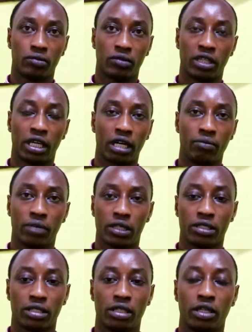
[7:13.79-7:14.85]
the campus
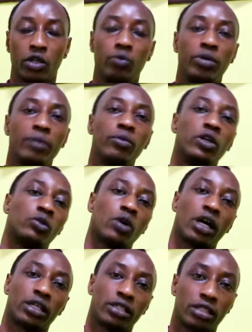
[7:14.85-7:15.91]
will be able to
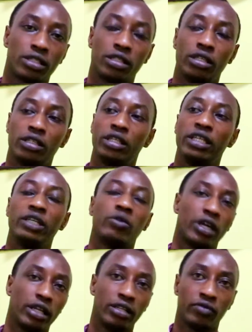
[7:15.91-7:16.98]
access the, the
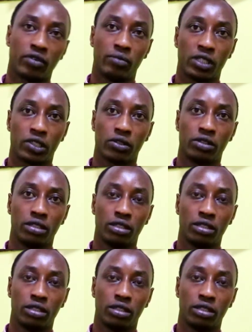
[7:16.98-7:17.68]
required information